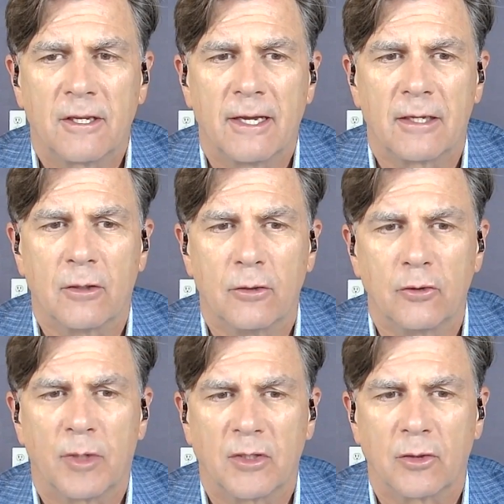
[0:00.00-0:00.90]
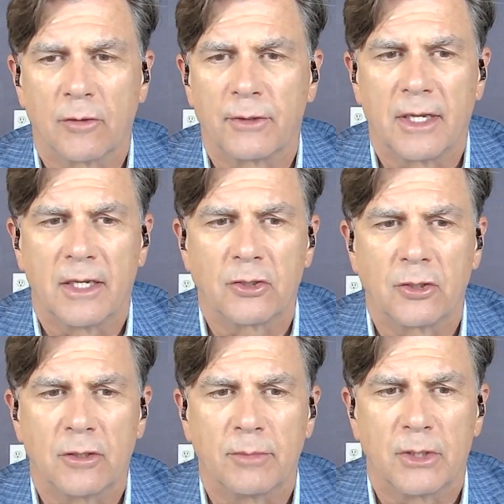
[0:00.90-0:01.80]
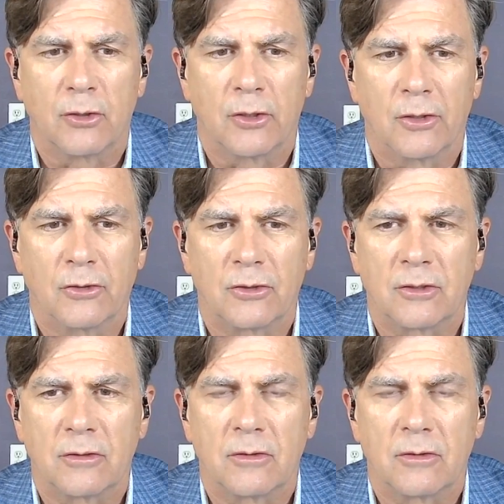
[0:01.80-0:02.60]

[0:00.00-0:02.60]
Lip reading: I can lose my certification because